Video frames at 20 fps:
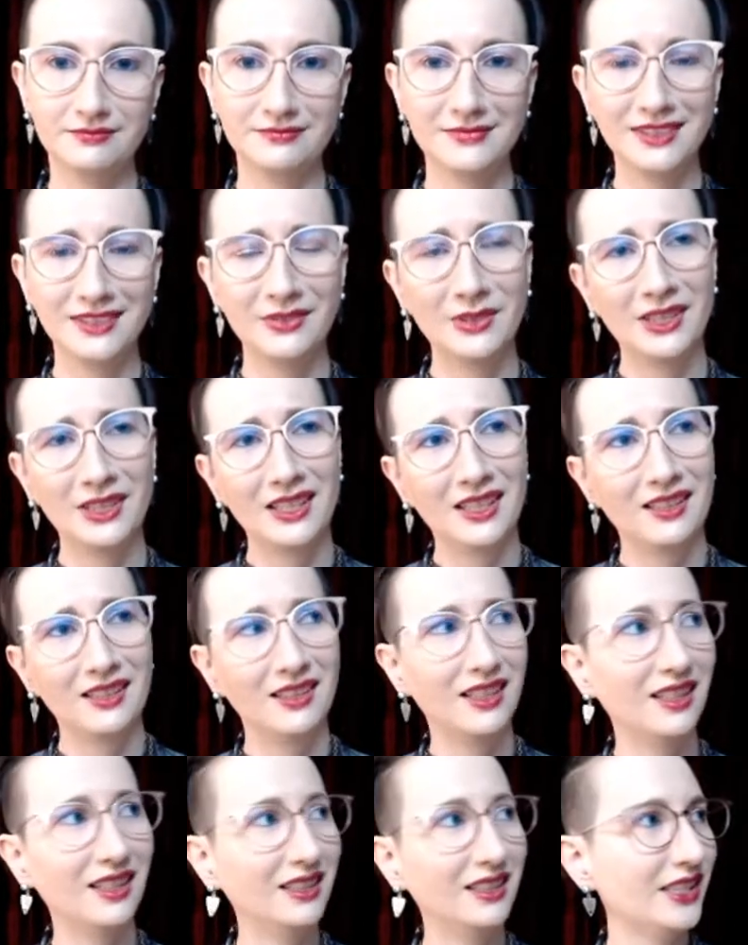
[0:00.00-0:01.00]
Well,
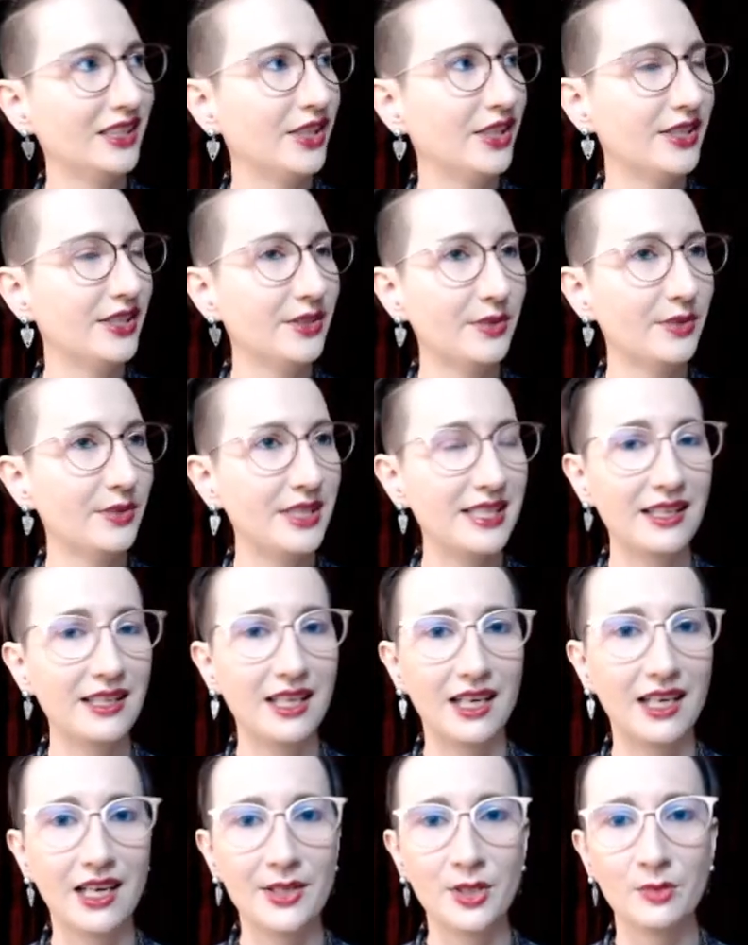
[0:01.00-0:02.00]
I, you know, I don't want to say that
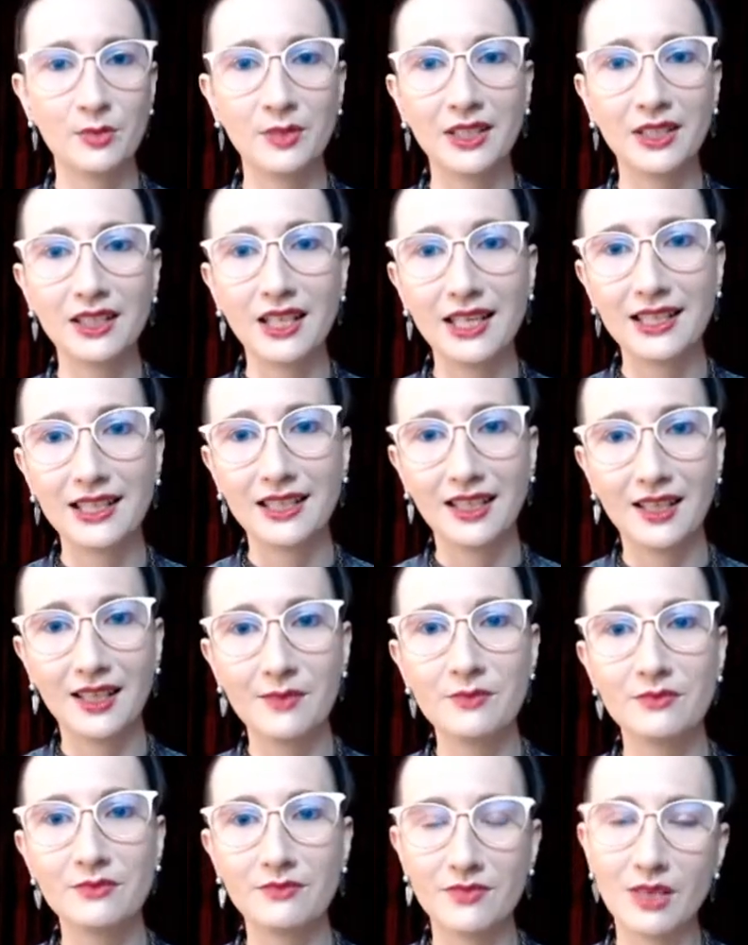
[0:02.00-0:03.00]
either, but like
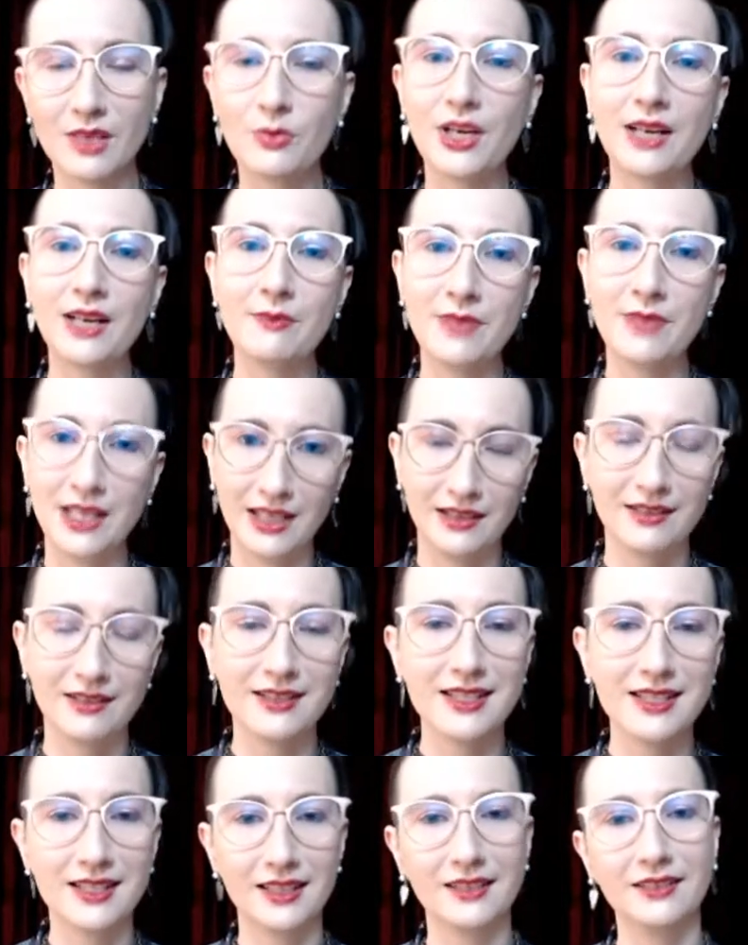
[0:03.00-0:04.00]
I'm what I mean is
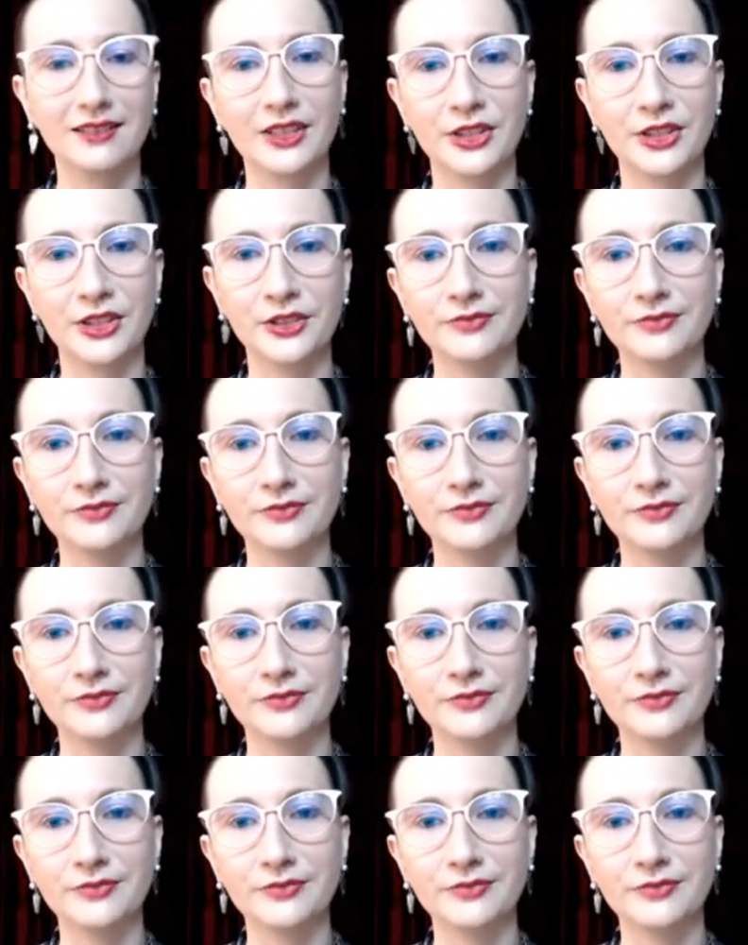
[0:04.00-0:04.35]
that, you know,